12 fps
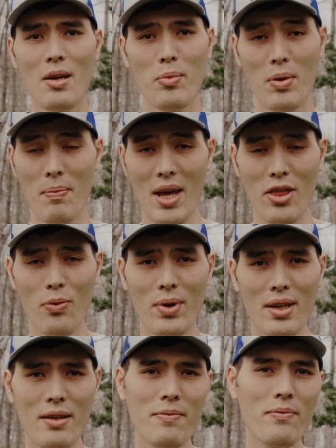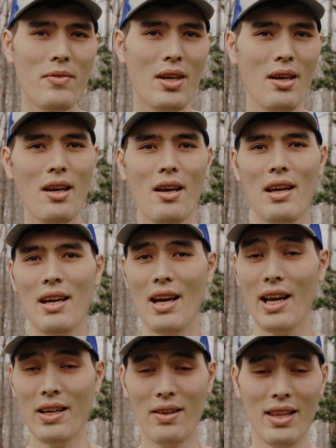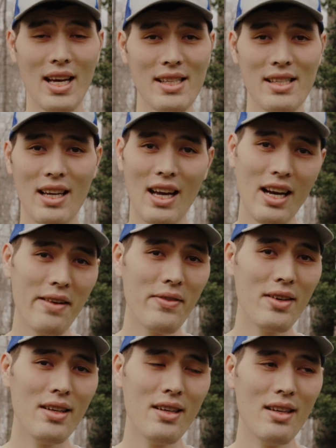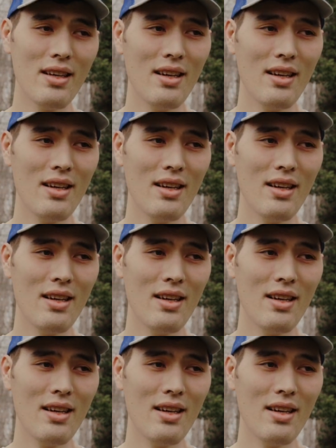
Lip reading: permethrin. And I know that's kind of a